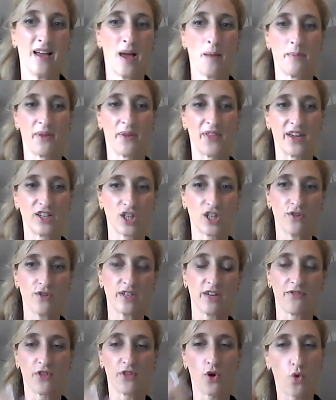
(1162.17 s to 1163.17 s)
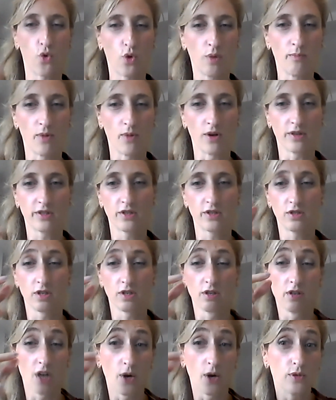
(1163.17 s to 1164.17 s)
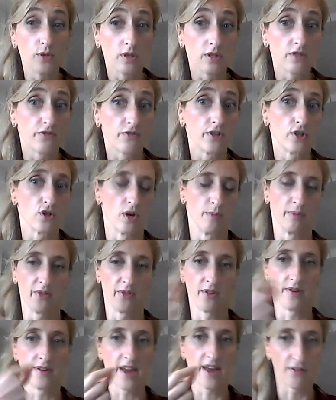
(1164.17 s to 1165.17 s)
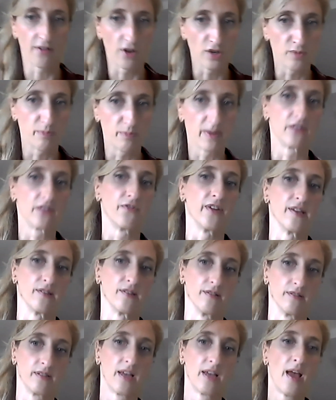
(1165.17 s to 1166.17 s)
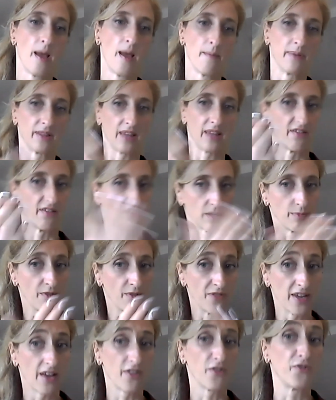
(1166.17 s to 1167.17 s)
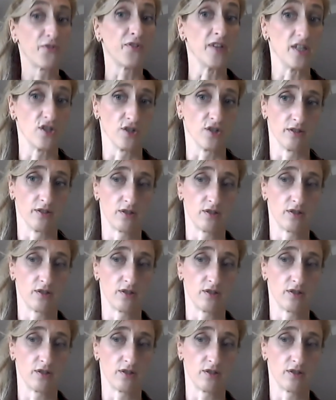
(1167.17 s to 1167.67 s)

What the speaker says: but they don't have the hallmark stenosis, for example, the narrowed blood vessels, but they have some of the other features.